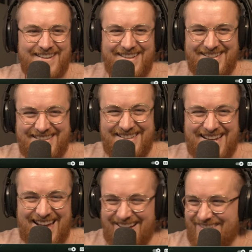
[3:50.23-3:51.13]

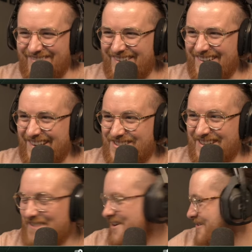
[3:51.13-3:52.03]
yeah, come on. I should
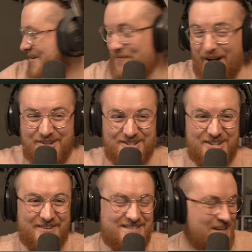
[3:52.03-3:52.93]
get me. What I should
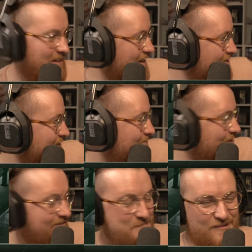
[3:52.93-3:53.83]
do is I, my
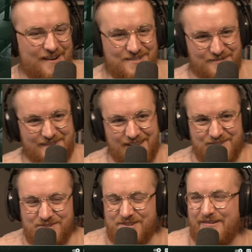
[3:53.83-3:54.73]
green berets over there.
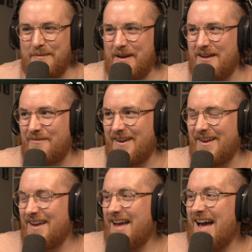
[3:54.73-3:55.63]
It's usually right behind me.
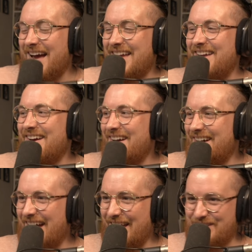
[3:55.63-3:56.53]
I uh,
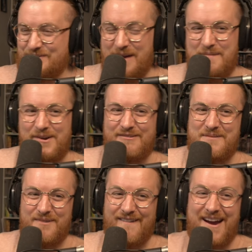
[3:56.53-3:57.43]
I should wear my
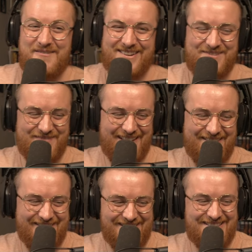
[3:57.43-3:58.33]
green beret and we should play
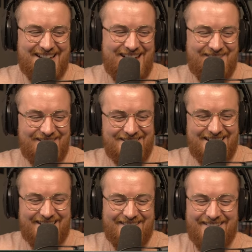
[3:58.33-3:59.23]
through this game on
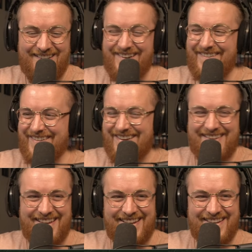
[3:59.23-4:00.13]
channel. What do you
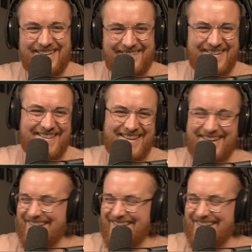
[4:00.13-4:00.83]
think? What do you think?